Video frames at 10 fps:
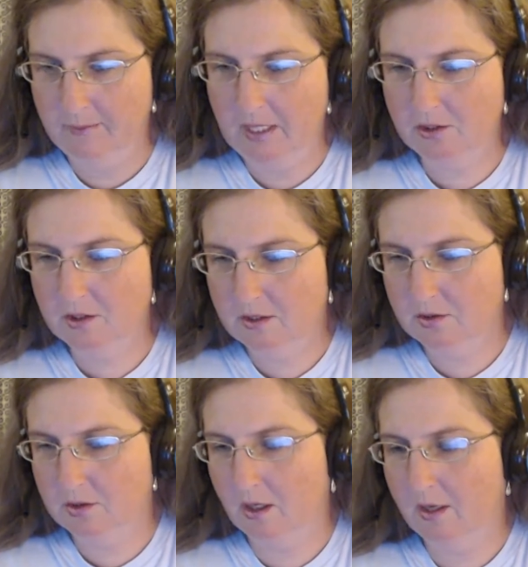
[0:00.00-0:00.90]
I'm actually
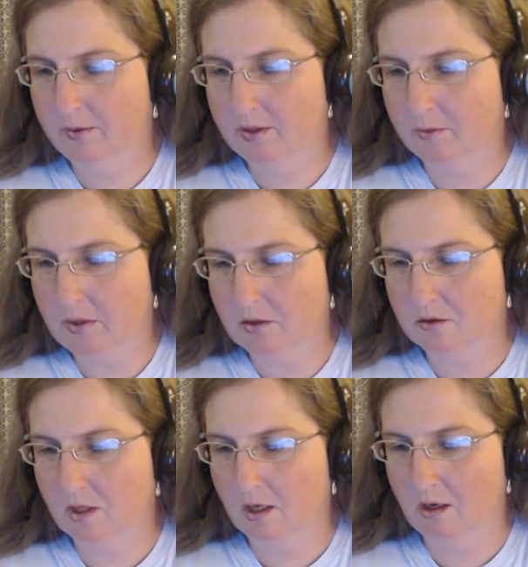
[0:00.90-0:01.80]
starting with the
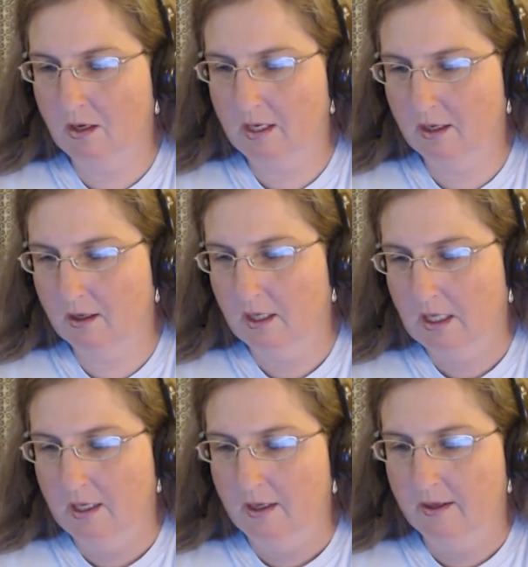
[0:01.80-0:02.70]
middle card here,
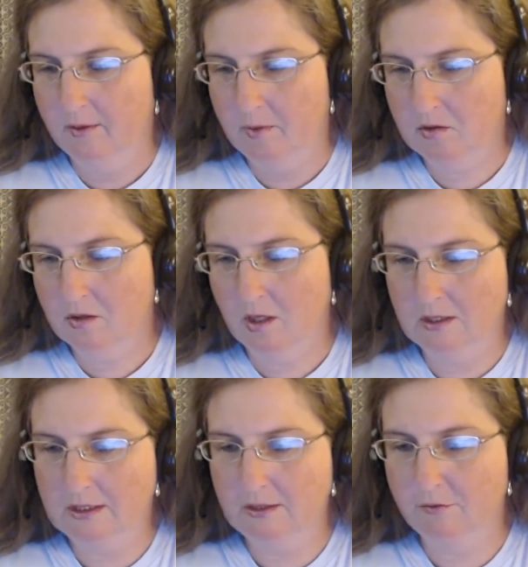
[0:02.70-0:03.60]
and the middle
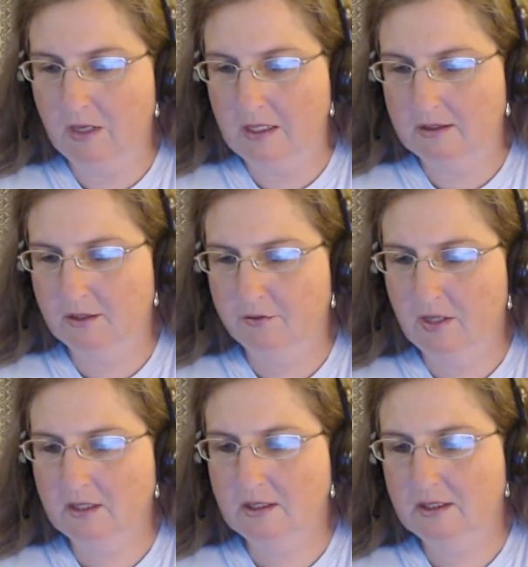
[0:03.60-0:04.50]
card is the fox. The
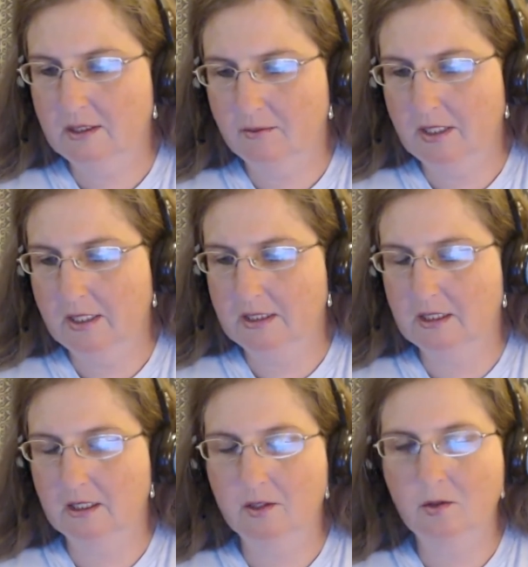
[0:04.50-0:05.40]
fox is something
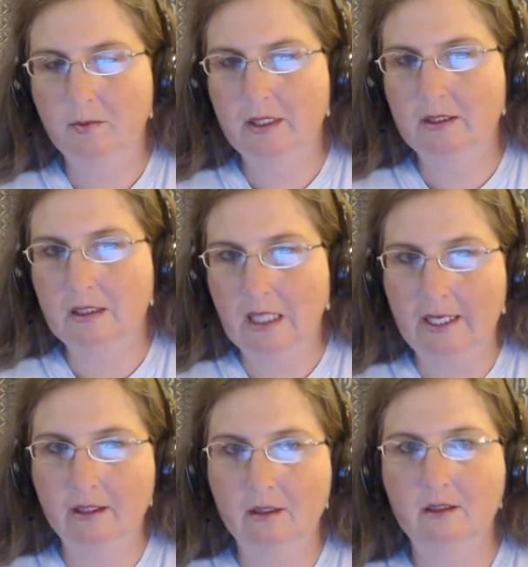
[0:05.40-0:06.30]
that's a little bit
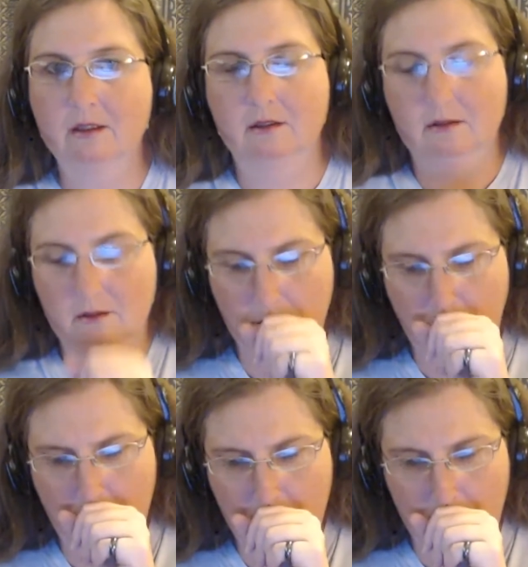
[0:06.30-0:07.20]
lighter.
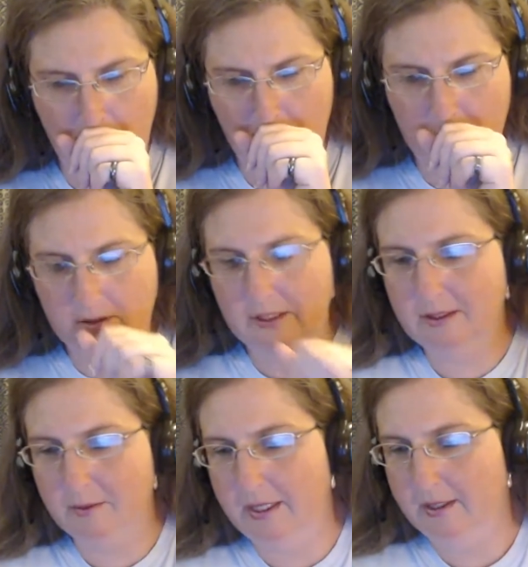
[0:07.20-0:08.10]

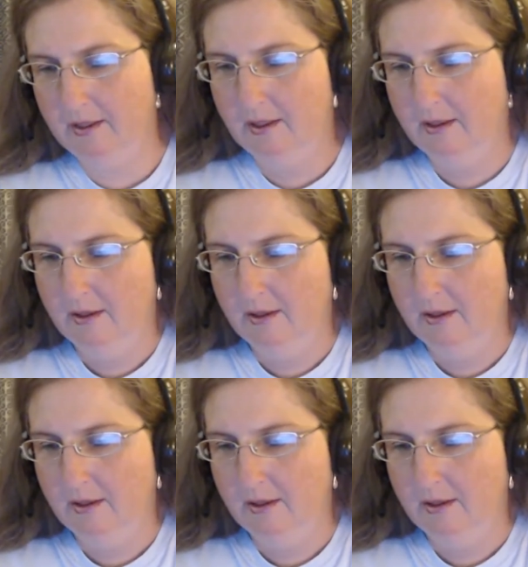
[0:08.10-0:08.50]
Excuse me.